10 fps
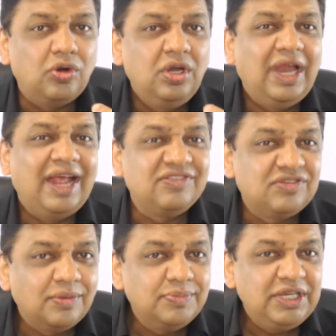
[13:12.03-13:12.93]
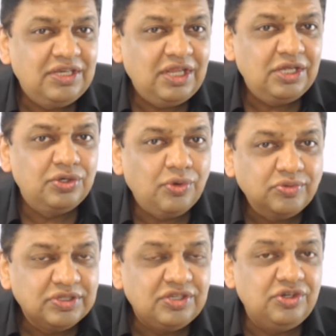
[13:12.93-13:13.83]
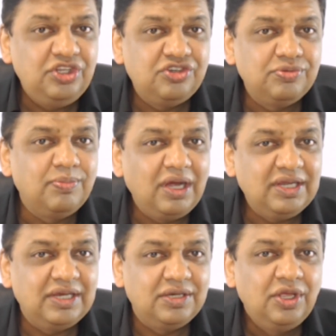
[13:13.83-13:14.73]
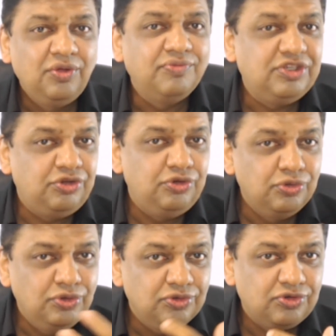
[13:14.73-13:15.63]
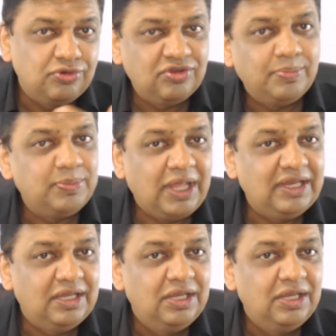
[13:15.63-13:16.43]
has somebody taken over the niche market which you used to supply?